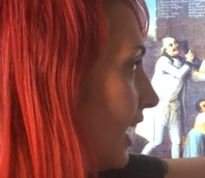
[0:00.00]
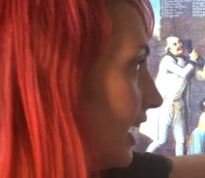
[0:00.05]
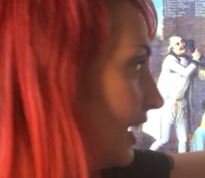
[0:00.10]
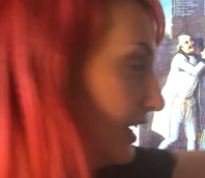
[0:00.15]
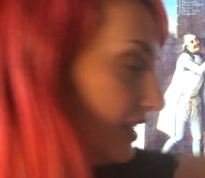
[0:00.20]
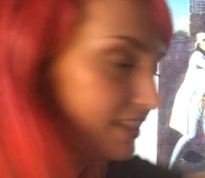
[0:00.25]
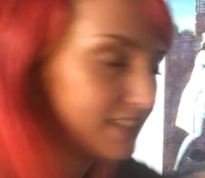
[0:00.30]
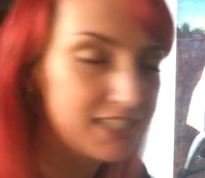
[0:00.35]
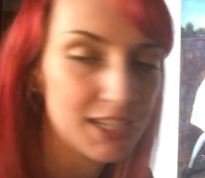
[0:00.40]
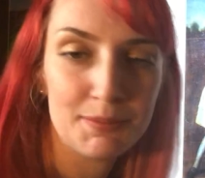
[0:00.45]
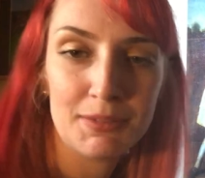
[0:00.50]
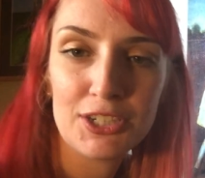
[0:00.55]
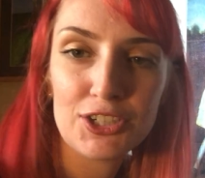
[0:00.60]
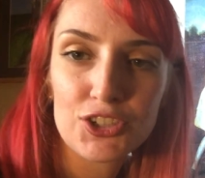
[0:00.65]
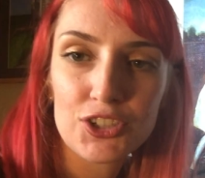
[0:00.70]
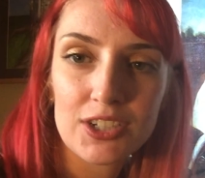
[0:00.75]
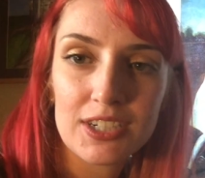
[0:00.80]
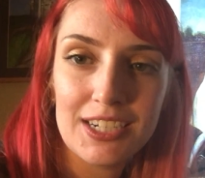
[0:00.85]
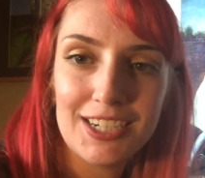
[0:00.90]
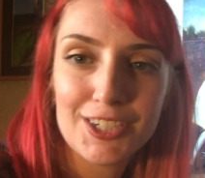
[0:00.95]

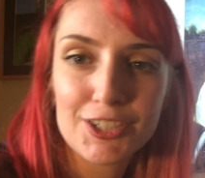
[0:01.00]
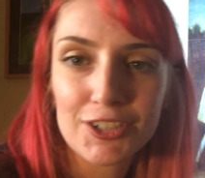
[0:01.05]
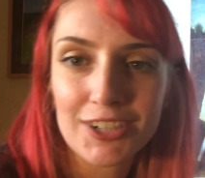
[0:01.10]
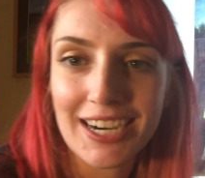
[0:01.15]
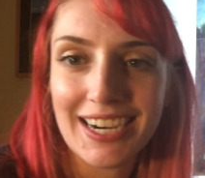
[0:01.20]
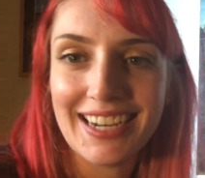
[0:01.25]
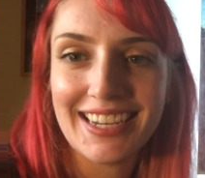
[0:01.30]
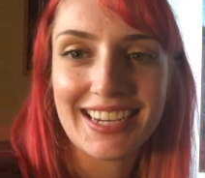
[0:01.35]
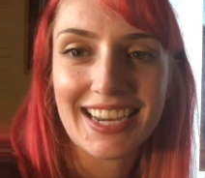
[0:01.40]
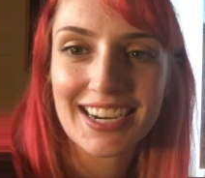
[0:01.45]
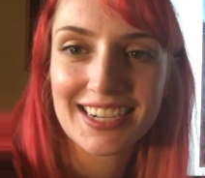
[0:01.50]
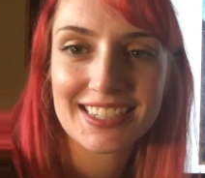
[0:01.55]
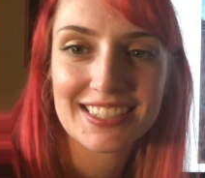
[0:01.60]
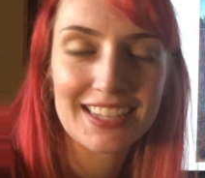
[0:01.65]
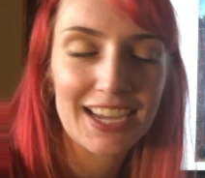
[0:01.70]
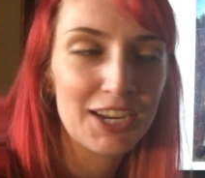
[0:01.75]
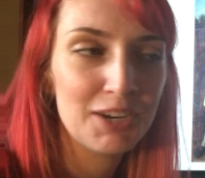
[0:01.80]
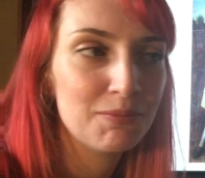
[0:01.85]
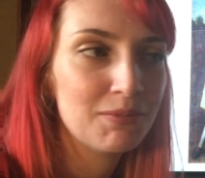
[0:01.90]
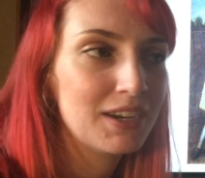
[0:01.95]
Asymmetry, creating
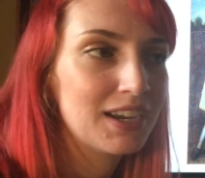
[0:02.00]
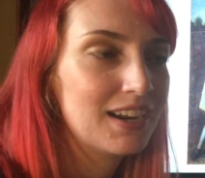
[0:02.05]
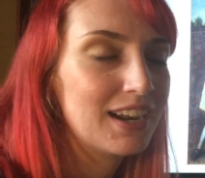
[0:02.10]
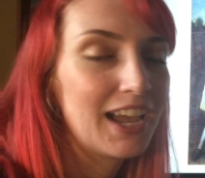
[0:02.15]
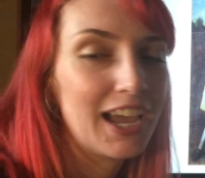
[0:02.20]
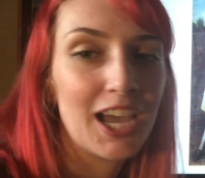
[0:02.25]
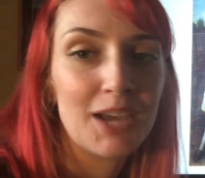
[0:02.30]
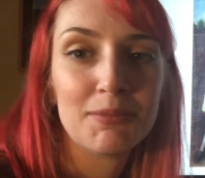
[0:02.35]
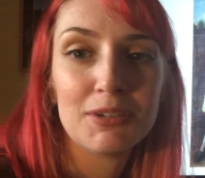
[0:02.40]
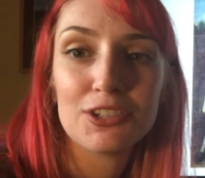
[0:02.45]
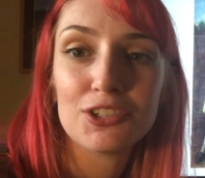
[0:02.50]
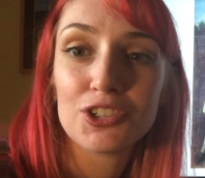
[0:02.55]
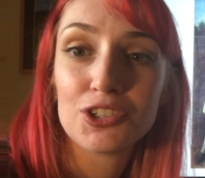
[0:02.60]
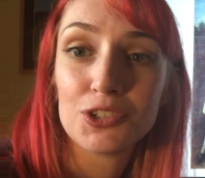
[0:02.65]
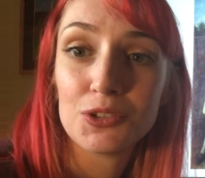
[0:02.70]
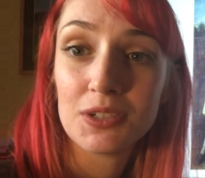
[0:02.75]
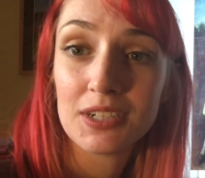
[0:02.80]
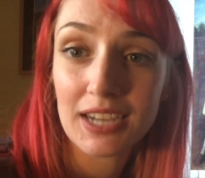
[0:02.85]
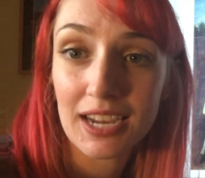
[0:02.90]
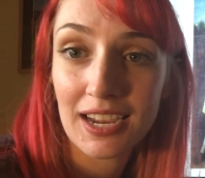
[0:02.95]
excitement, Abbot
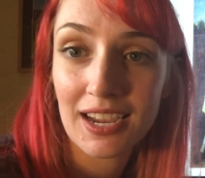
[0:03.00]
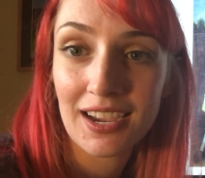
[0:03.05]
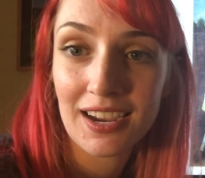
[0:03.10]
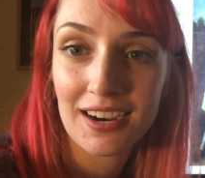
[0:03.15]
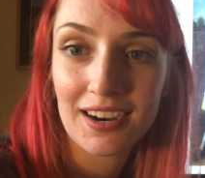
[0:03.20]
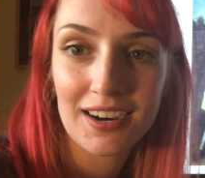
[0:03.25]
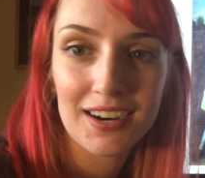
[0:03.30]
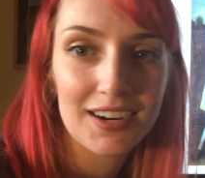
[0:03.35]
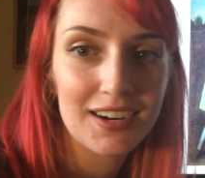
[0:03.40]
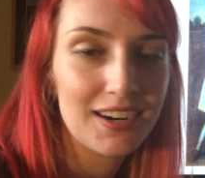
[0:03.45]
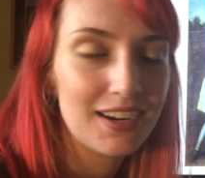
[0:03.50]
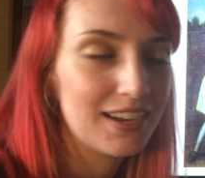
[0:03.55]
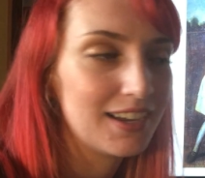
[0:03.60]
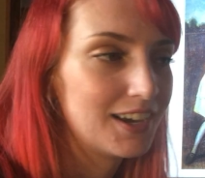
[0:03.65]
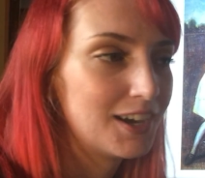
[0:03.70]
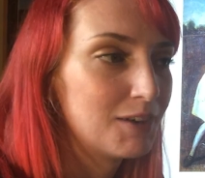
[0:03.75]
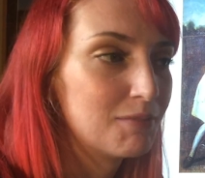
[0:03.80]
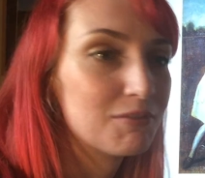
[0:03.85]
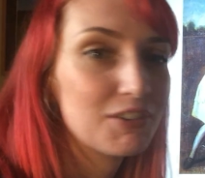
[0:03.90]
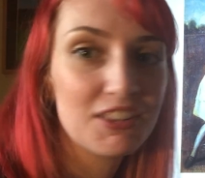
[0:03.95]
Suger,
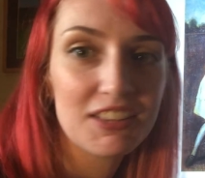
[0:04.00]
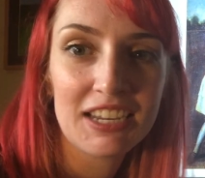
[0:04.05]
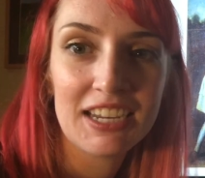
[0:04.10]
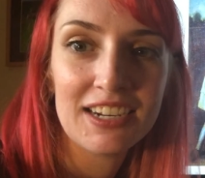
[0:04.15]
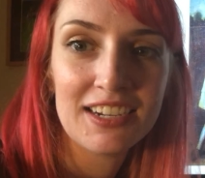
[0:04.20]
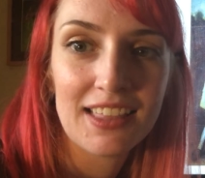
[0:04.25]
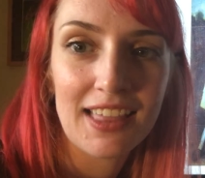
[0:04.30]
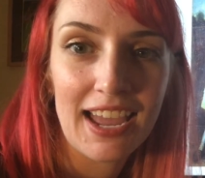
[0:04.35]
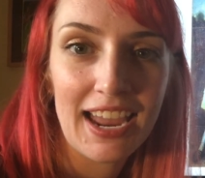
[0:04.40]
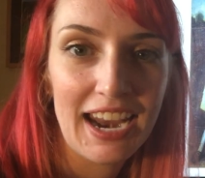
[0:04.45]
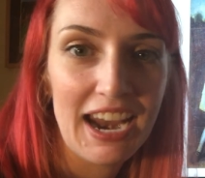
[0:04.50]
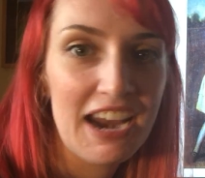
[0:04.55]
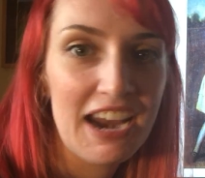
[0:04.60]
really into that